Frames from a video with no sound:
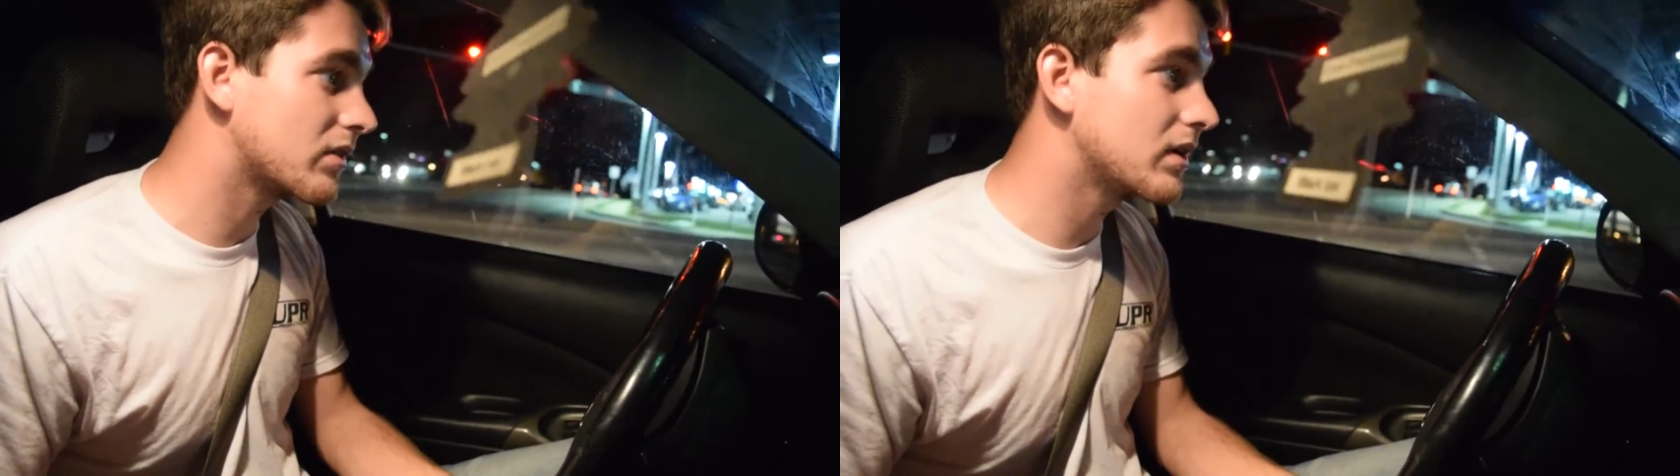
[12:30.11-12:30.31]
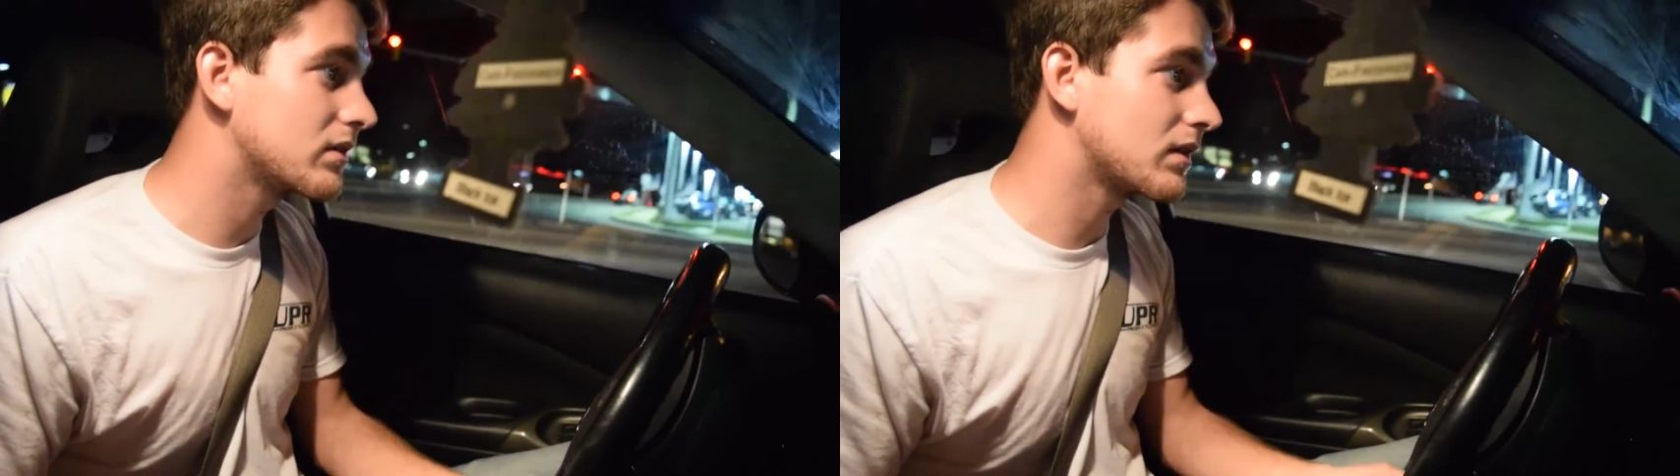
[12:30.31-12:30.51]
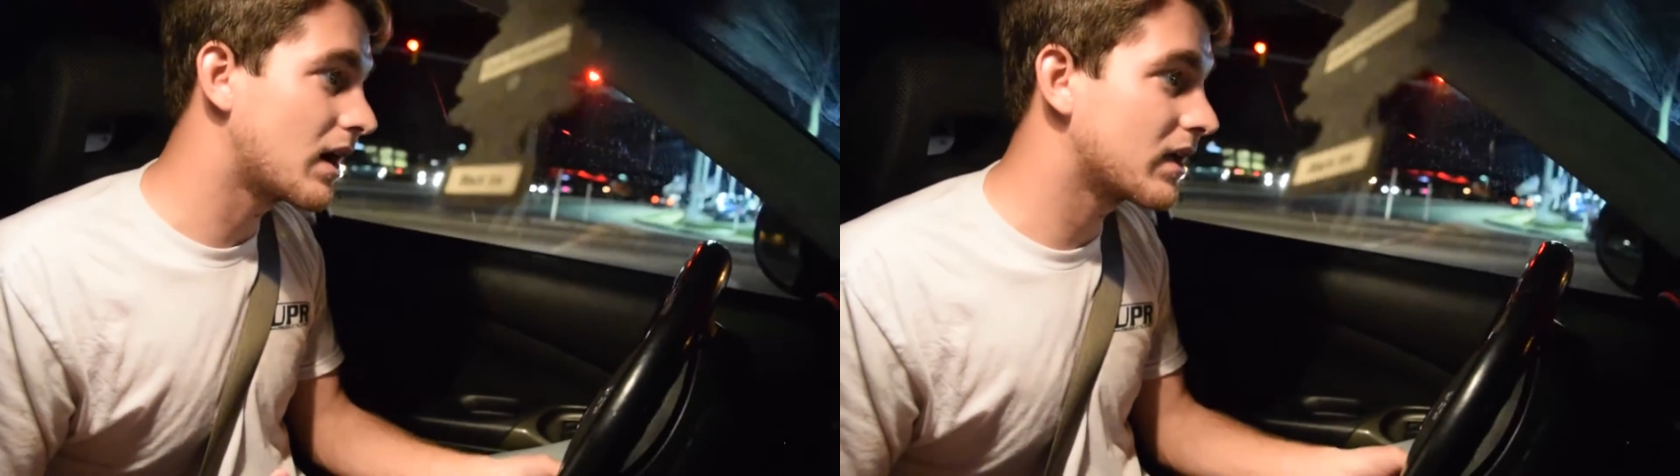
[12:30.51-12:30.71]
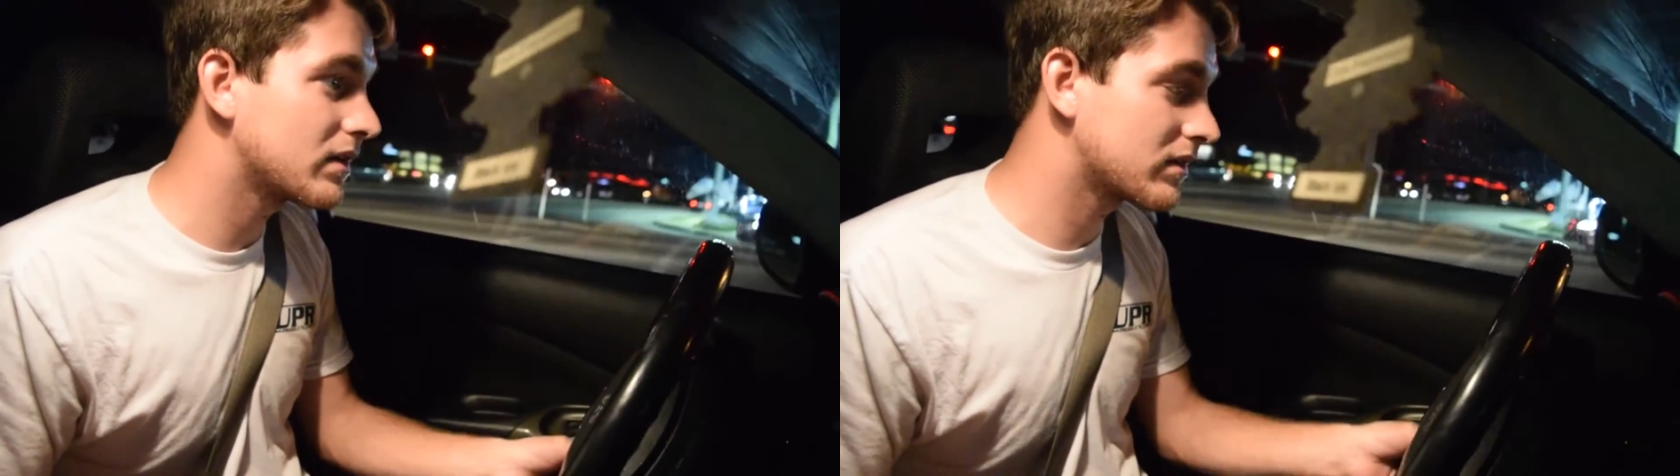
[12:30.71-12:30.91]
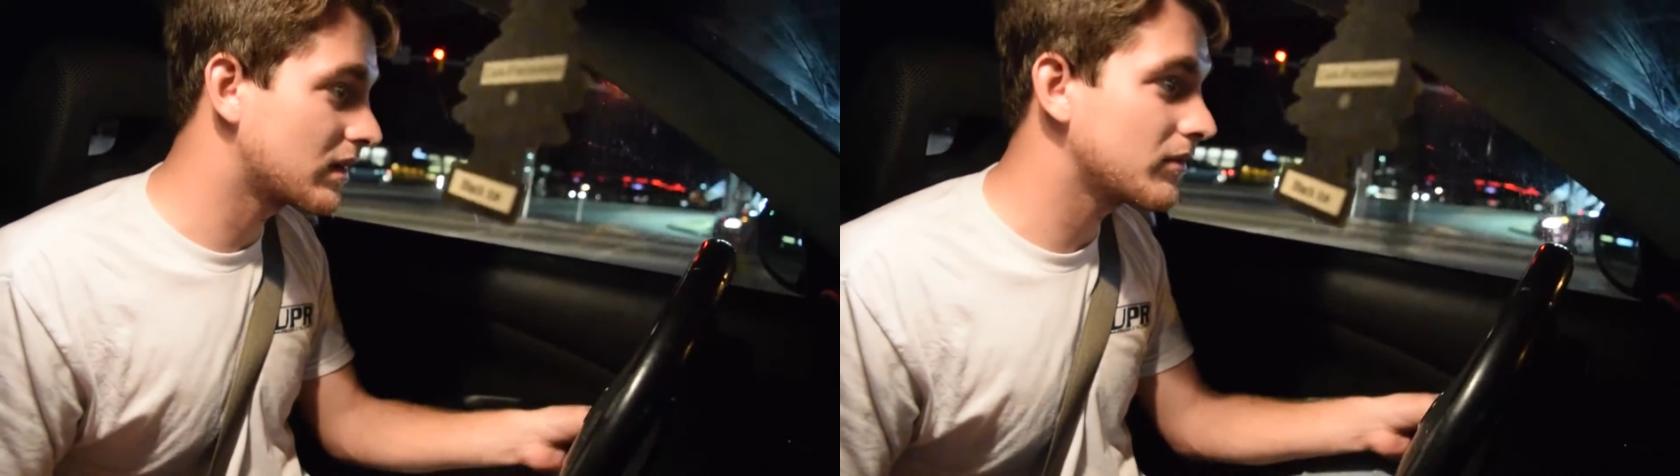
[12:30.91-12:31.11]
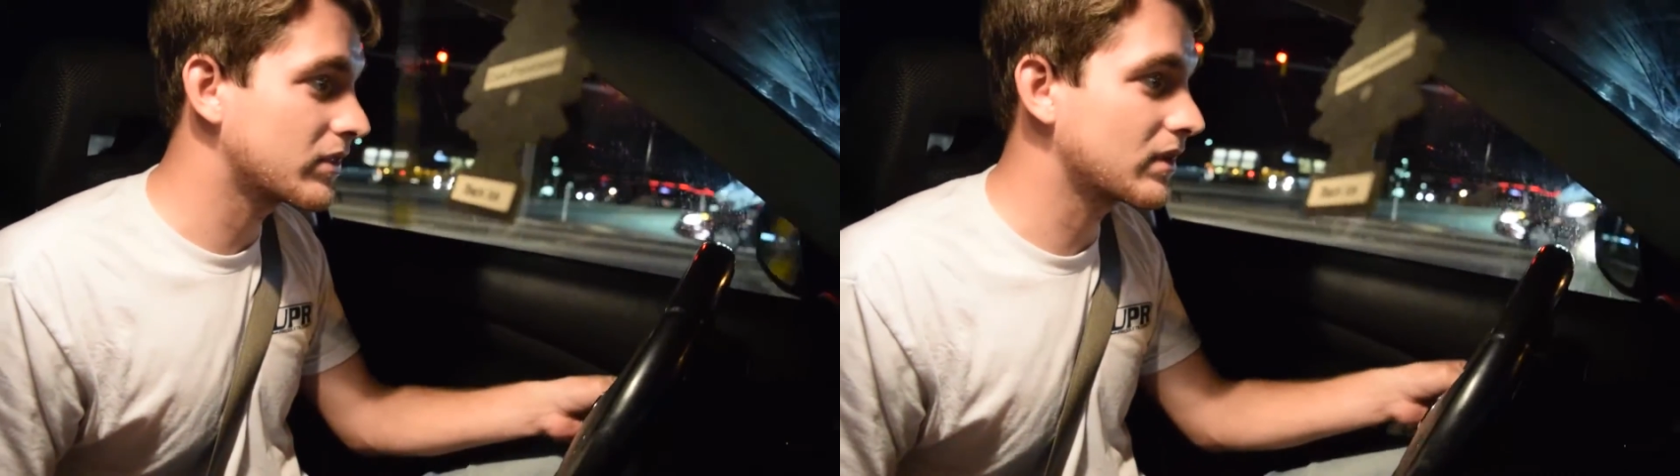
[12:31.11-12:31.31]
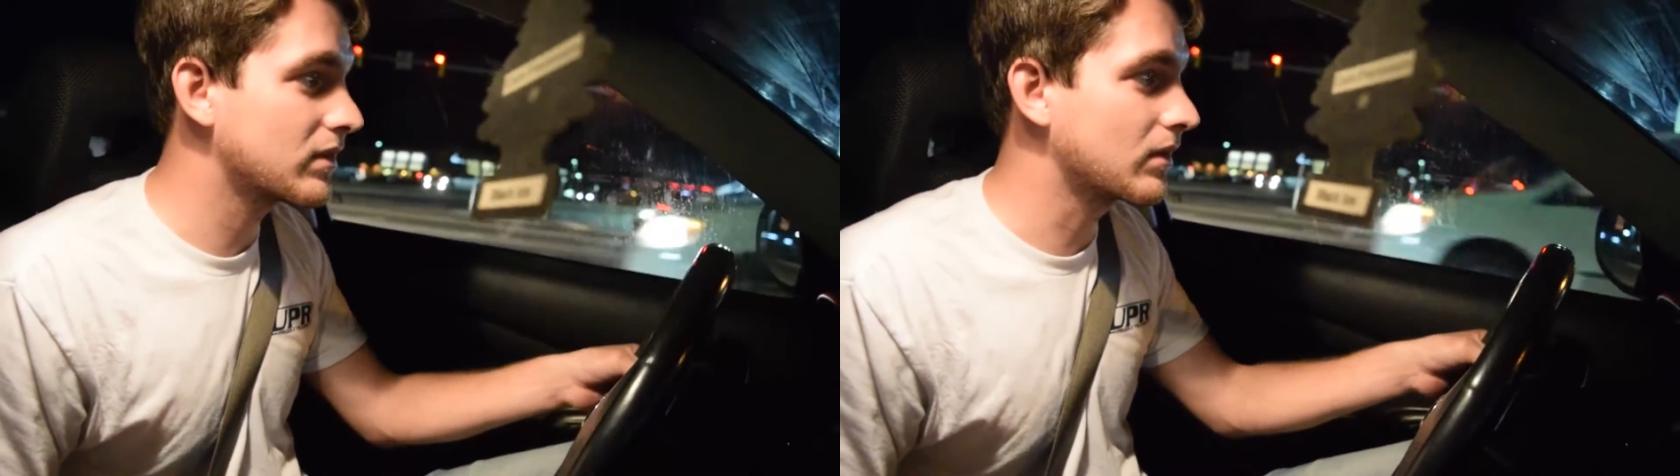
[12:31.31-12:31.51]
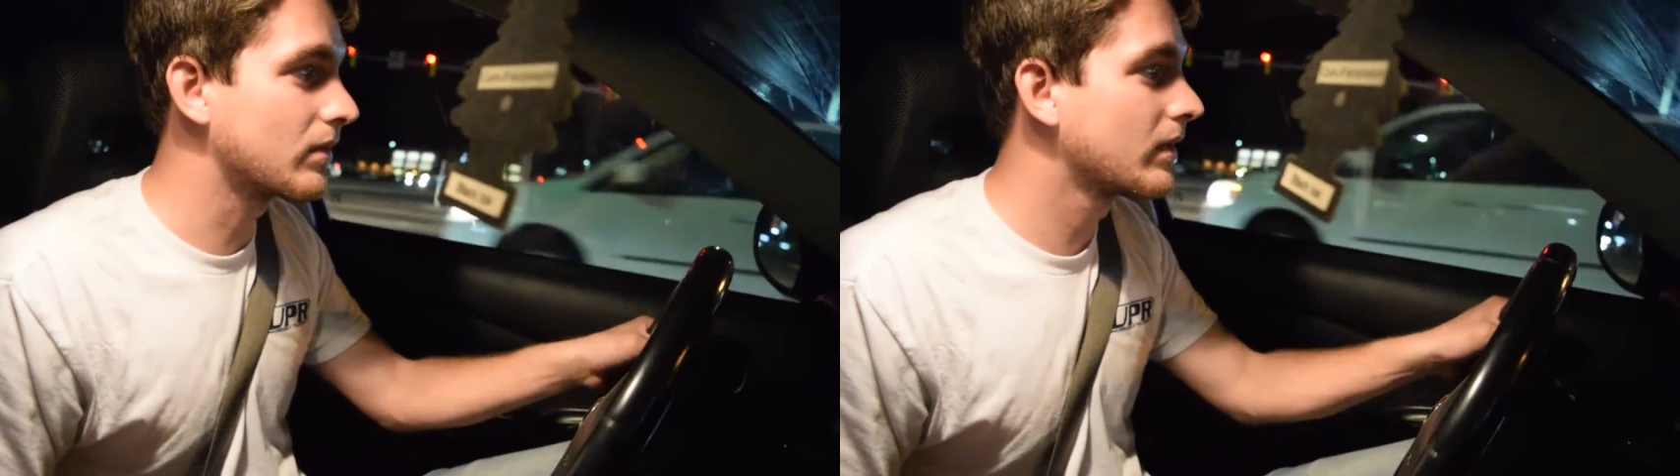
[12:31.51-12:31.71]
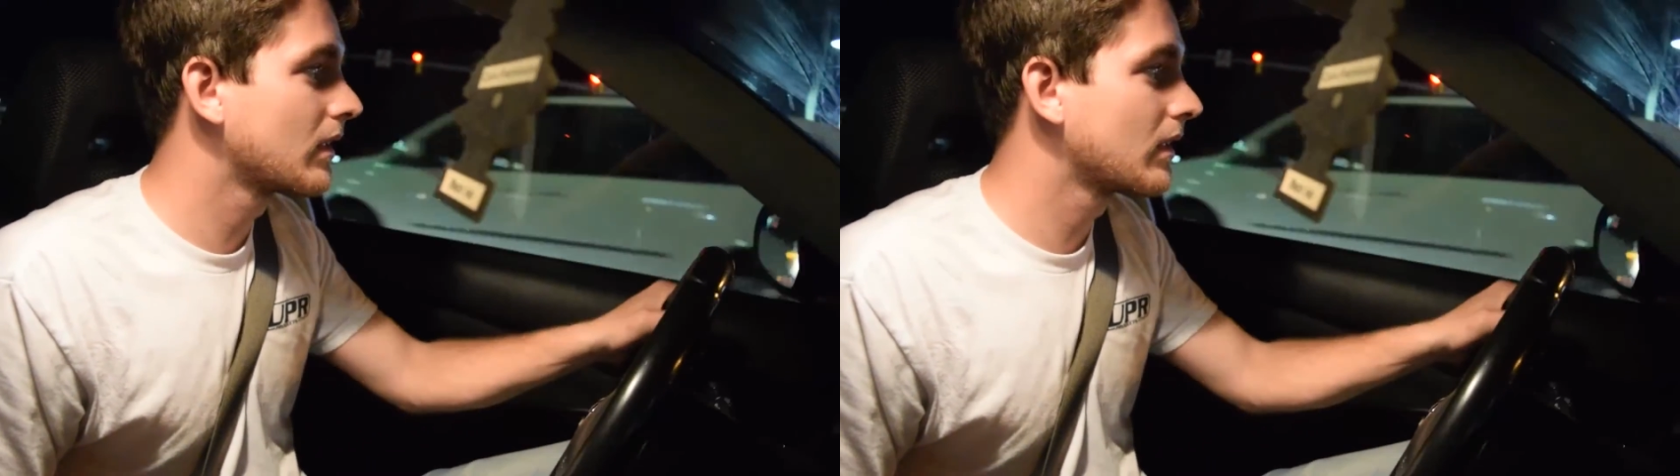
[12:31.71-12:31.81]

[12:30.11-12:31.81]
clean Hondas and everything too.